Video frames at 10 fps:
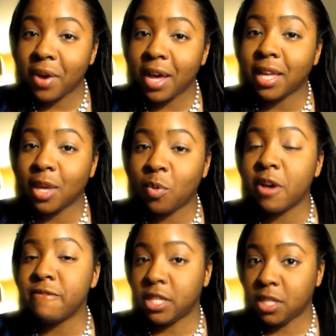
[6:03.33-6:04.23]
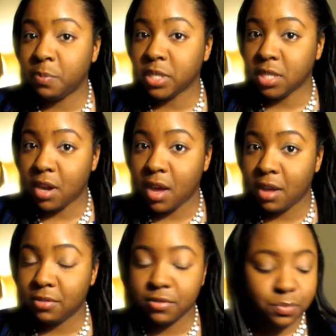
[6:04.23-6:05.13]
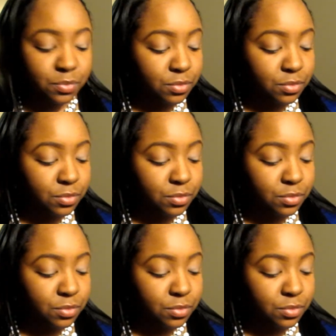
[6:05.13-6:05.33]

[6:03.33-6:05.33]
one get one 50% off.